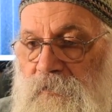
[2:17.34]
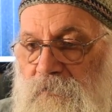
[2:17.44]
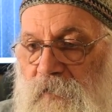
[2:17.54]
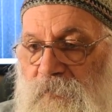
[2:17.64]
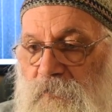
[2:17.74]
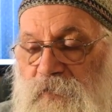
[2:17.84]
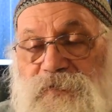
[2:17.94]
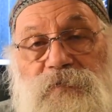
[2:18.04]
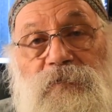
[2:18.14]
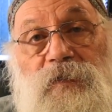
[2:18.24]
Redmond
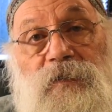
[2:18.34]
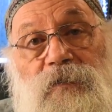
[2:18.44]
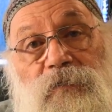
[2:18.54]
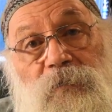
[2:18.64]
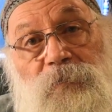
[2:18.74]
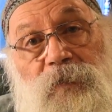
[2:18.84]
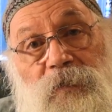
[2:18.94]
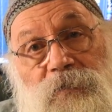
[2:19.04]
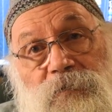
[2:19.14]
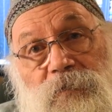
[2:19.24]
wasn't really
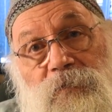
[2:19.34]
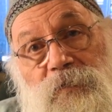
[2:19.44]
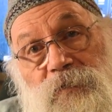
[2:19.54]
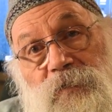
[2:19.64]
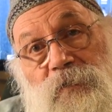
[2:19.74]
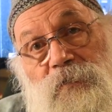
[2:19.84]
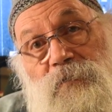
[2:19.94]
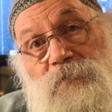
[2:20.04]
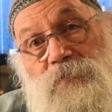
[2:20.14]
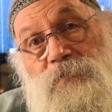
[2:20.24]
incorporated,
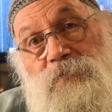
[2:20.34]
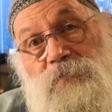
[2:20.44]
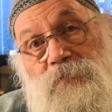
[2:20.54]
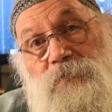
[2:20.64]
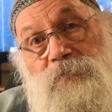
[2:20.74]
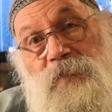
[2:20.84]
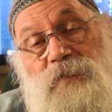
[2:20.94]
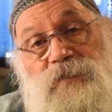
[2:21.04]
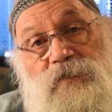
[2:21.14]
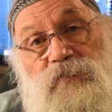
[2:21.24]
until
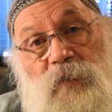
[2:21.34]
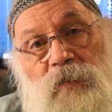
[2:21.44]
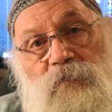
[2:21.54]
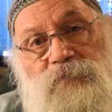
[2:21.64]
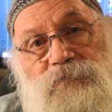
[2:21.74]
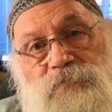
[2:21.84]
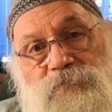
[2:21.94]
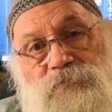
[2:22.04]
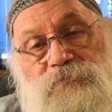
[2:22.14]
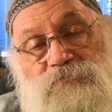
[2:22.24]
1912.
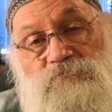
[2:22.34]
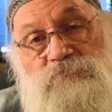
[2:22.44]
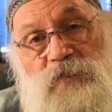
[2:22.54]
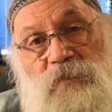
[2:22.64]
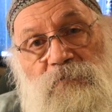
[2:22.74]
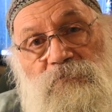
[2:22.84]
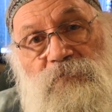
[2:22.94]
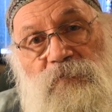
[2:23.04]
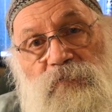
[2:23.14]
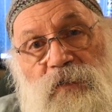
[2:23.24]

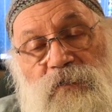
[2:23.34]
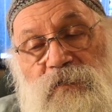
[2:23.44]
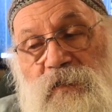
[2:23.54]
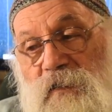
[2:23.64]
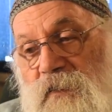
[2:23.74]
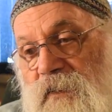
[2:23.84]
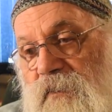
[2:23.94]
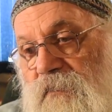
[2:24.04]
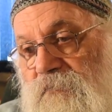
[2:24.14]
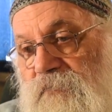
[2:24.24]
Maybe we'll get to that
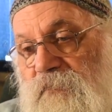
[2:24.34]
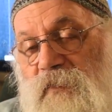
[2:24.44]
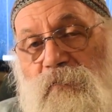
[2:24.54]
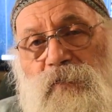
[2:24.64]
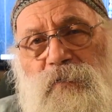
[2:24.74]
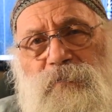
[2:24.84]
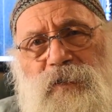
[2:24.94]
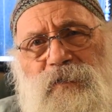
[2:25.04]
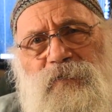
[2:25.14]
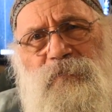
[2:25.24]
later, but we won't,
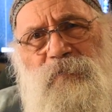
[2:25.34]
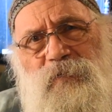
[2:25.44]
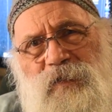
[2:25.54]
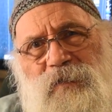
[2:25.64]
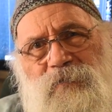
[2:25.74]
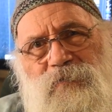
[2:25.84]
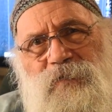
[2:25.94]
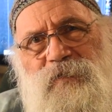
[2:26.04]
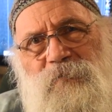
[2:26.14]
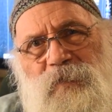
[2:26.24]
because we want to get through
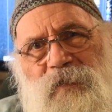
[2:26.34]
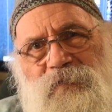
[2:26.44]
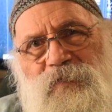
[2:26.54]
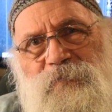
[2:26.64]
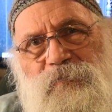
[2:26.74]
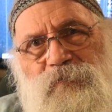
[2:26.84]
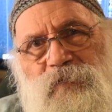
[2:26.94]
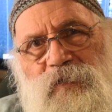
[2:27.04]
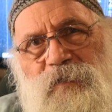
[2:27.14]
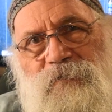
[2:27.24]
in 10 minutes. Let's
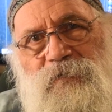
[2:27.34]
move on.